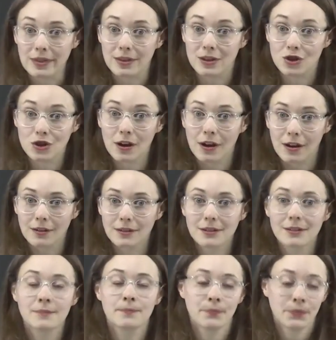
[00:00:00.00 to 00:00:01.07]
the chart.
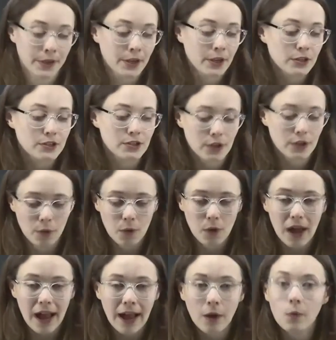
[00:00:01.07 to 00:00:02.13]
So
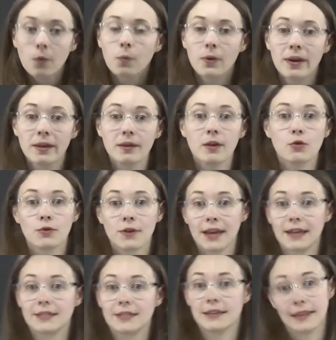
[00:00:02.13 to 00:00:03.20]
how are we
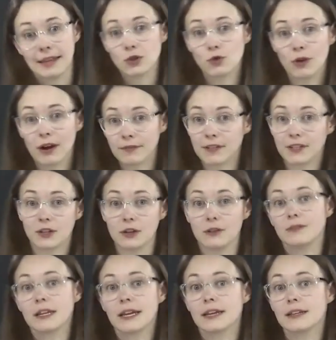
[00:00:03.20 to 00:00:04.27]
creating these graphics
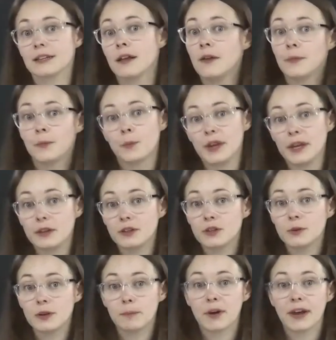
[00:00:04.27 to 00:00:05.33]
overlays? We do it
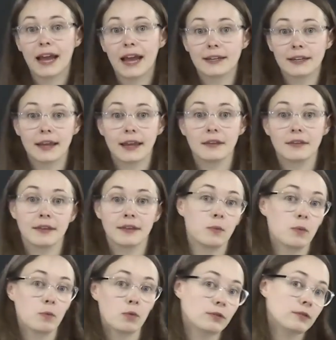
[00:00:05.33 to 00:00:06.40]
by adding anything we
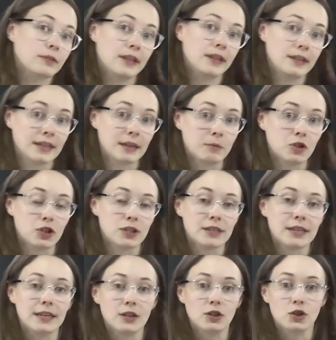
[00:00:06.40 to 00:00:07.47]
want these images
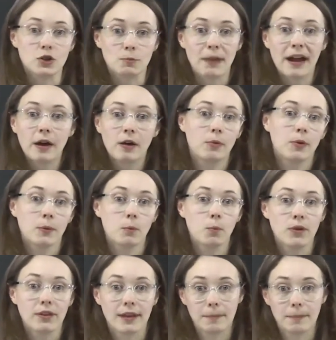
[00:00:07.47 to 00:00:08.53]
into PowerPoint with
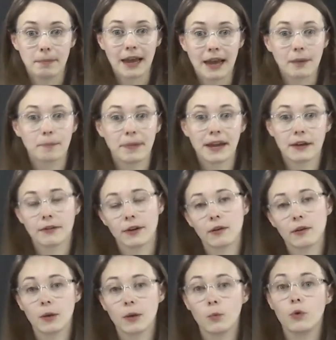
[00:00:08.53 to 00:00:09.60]
a black background.
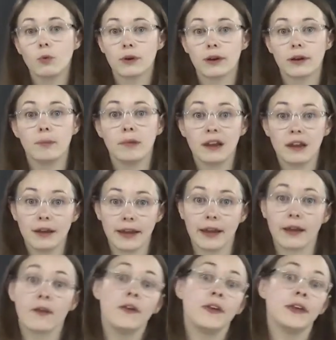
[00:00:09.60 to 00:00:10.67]
And what we're applying
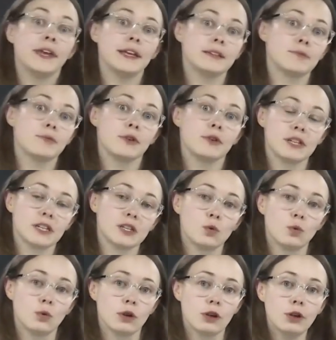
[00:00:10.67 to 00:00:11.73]
is a process called
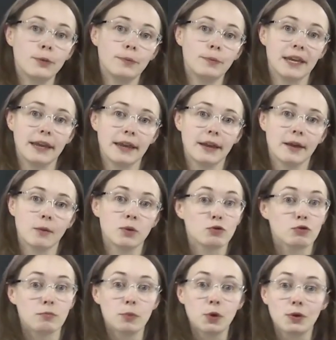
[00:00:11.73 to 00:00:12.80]
Luma Keying, which
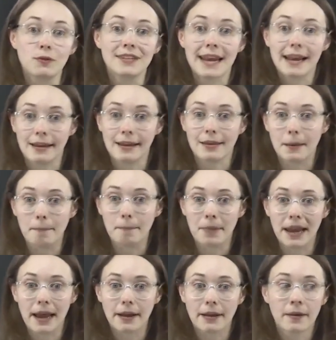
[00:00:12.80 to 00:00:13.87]
removes anything
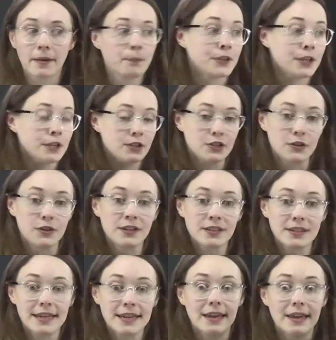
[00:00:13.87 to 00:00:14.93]
black. So you can see
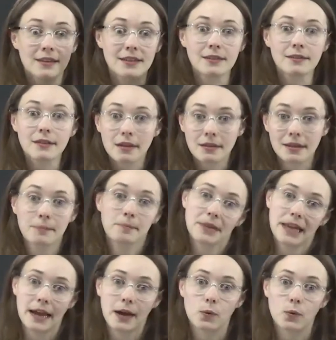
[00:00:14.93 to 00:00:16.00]
here there's nothing
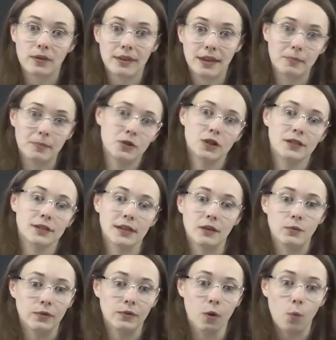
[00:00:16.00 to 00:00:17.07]
black within the image itself. We've
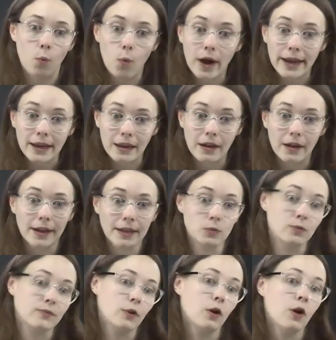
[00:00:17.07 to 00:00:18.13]
got white lines, we've
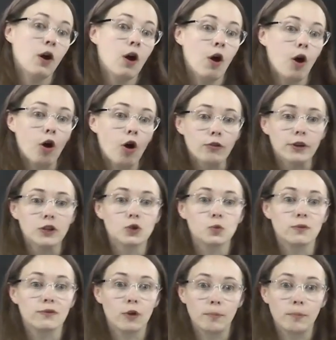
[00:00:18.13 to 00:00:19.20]
got orange, we've
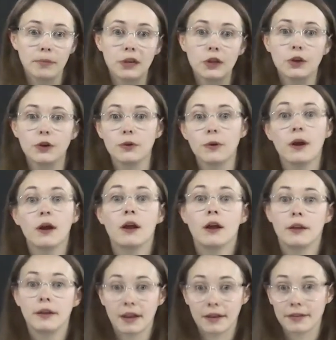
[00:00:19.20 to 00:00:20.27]
got blue,
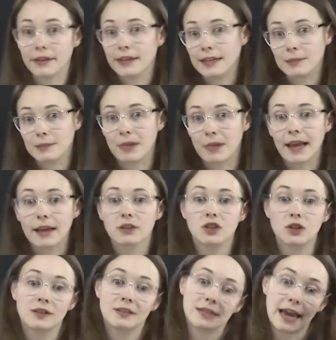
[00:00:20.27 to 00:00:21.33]
nothing is black. So you can
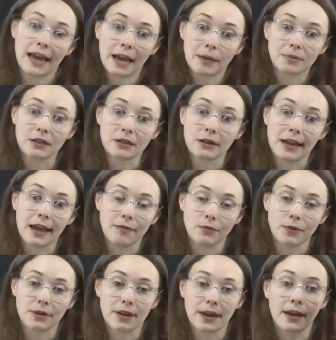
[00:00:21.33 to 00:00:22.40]
see absolutely
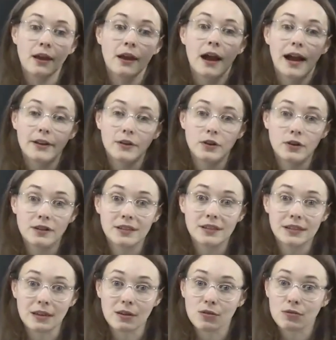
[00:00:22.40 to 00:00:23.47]
everything, and you can see
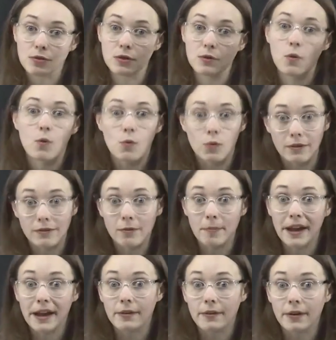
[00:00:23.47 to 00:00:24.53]
through all of the
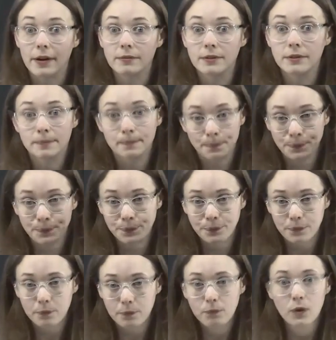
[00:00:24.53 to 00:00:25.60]
background.
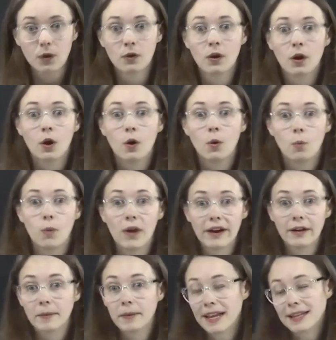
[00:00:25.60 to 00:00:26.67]
Where it
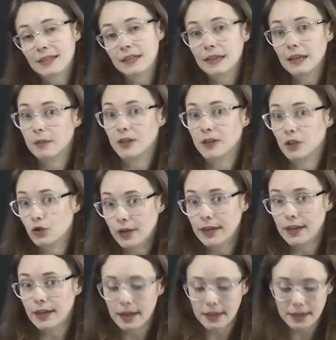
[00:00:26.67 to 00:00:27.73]
gets a little bit trickier
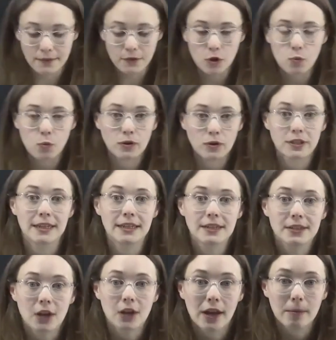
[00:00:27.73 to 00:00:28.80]
is if you want to
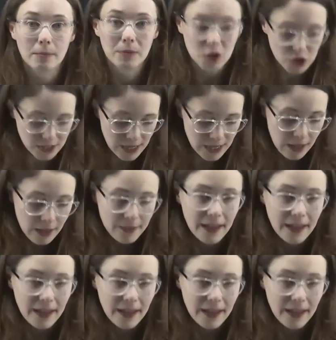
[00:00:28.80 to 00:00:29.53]
insert images that